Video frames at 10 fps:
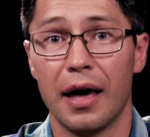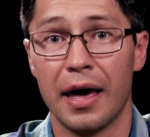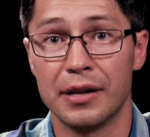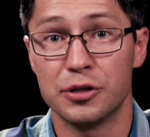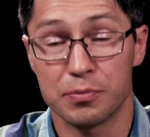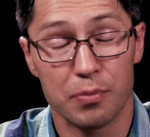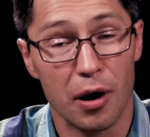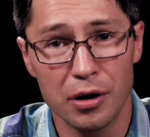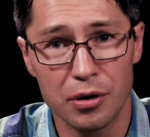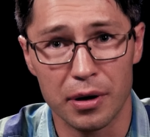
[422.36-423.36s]
and just
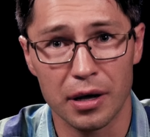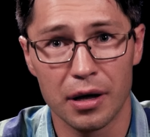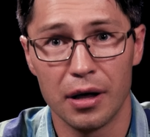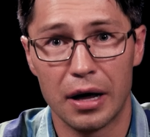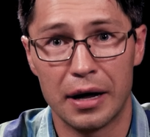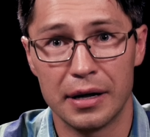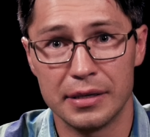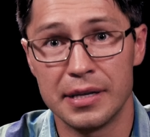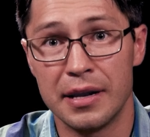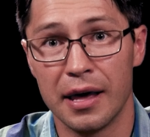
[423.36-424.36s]
pondering
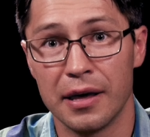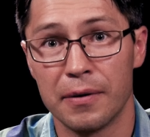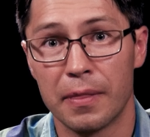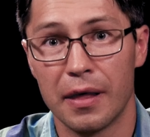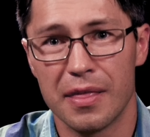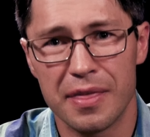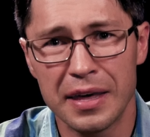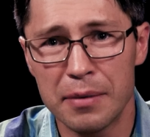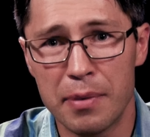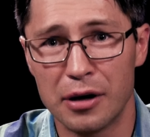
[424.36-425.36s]
today,
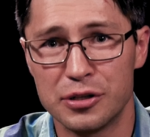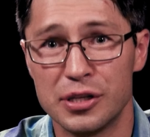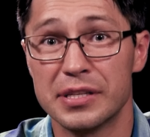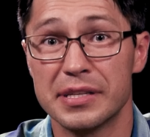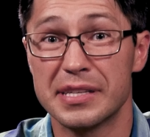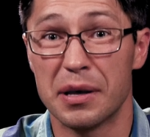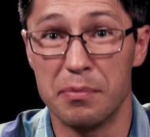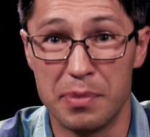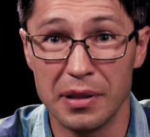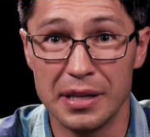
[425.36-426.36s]
think about Jesus'
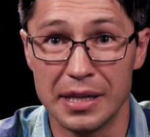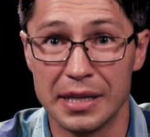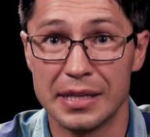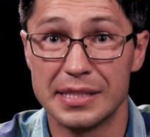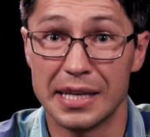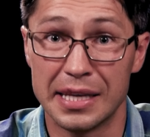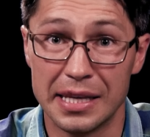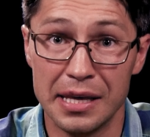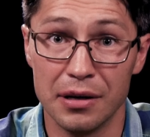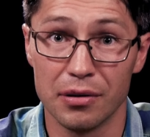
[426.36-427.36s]
ability to
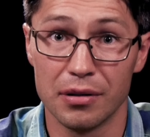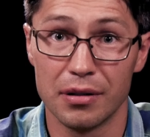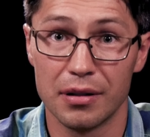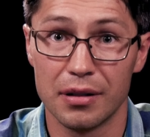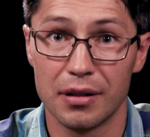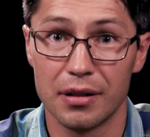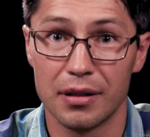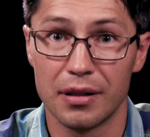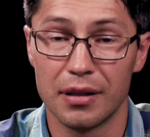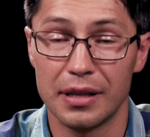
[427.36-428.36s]
heal.
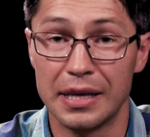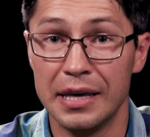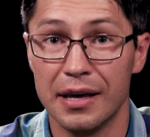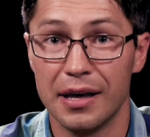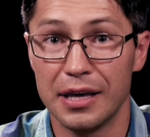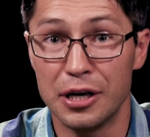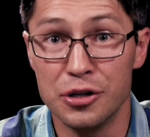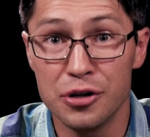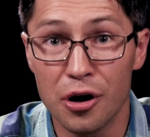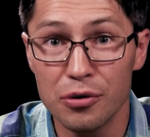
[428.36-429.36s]
He
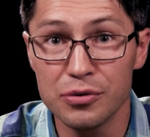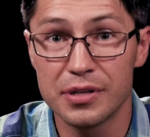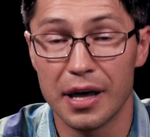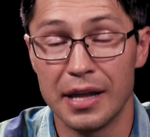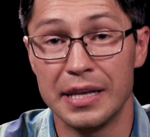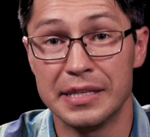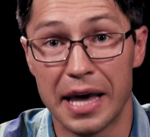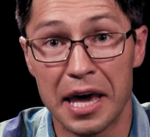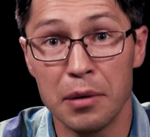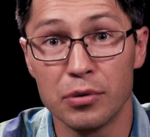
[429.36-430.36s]
knows, and he's
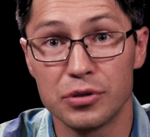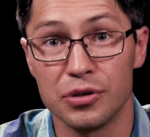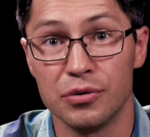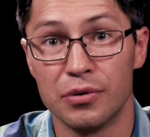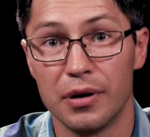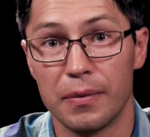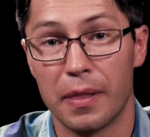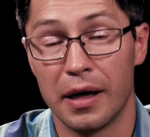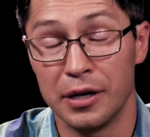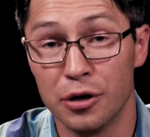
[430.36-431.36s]
able to.
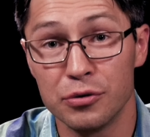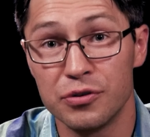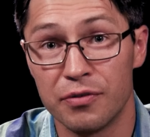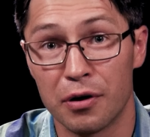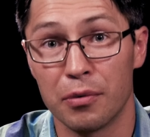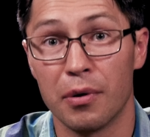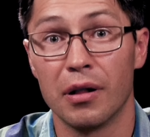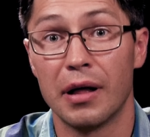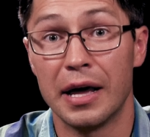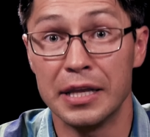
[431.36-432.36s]
He knows you very
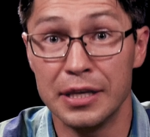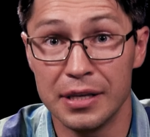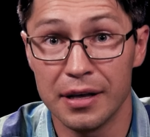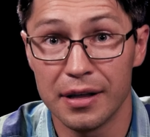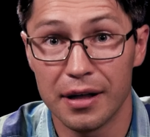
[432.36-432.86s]
well, and he